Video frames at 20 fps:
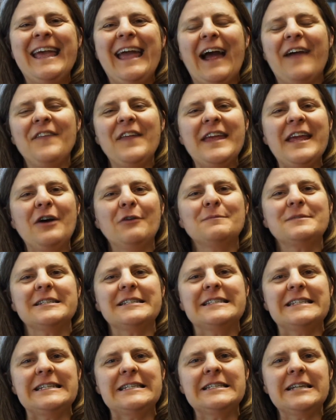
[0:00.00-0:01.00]
and they help to
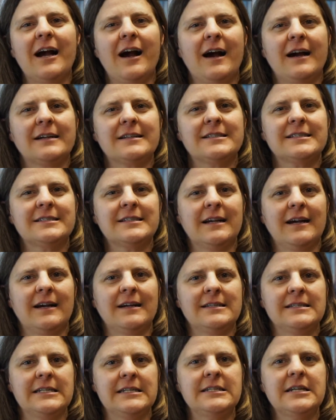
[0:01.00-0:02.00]

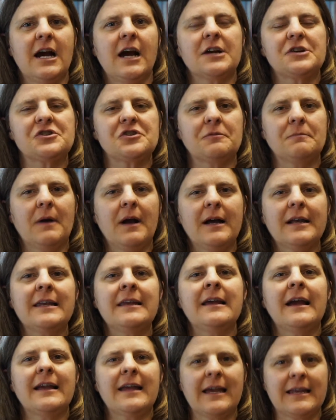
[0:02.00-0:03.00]
detox your
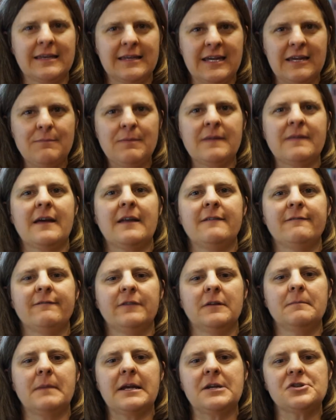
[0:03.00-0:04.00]
body, again, keeping that
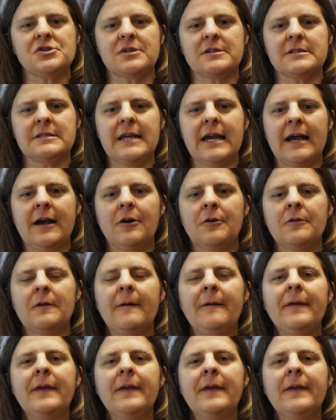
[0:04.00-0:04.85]
inflammation down.